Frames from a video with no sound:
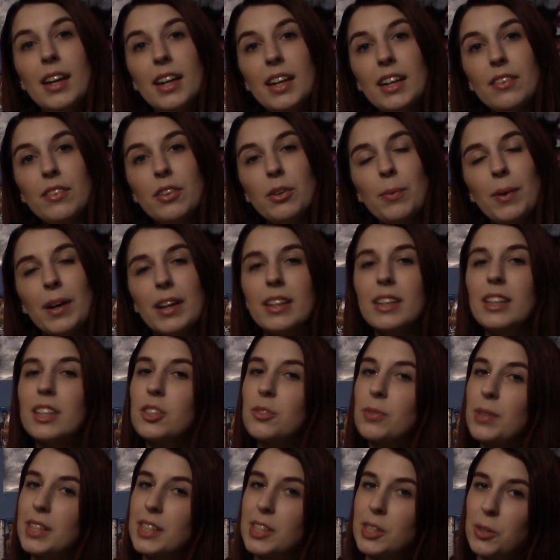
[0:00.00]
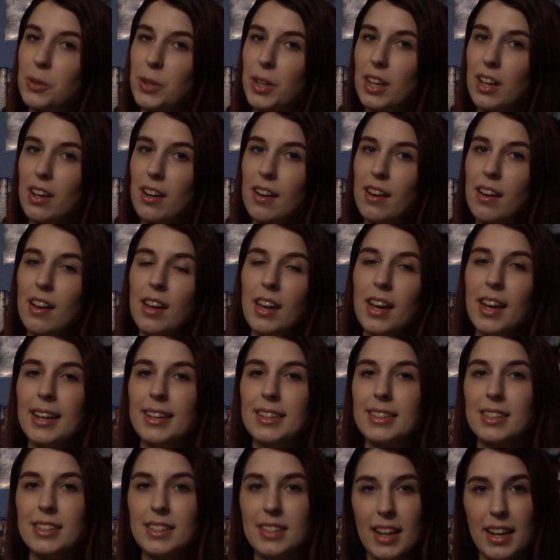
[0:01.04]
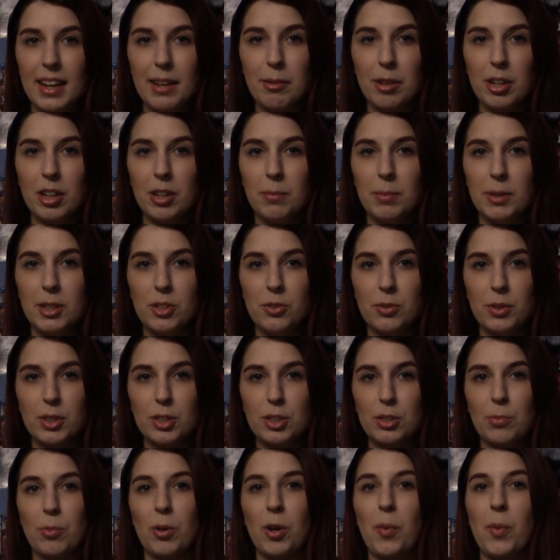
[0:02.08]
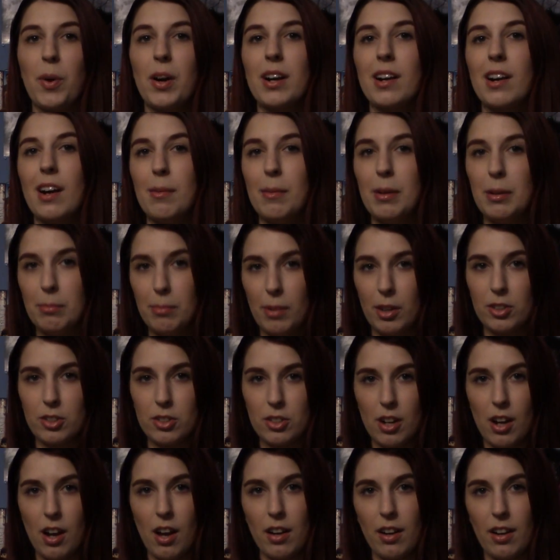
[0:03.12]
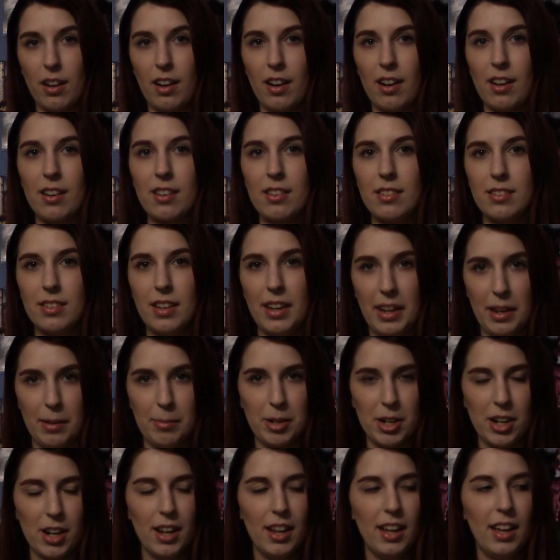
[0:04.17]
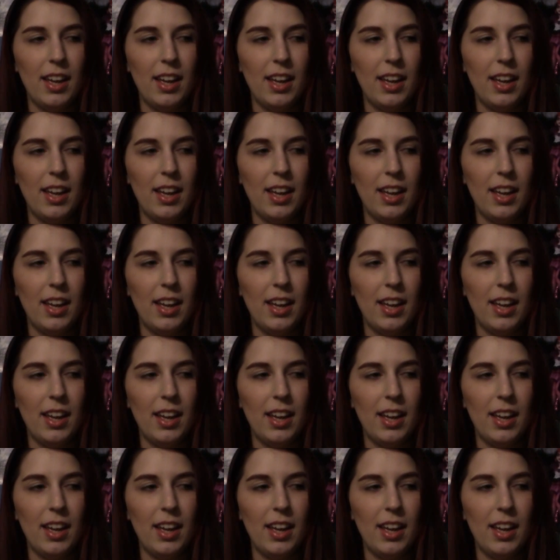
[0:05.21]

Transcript: everyone, it's Rexluna here, and today I'm going to be doing some more work on my Monster Hunter hammer.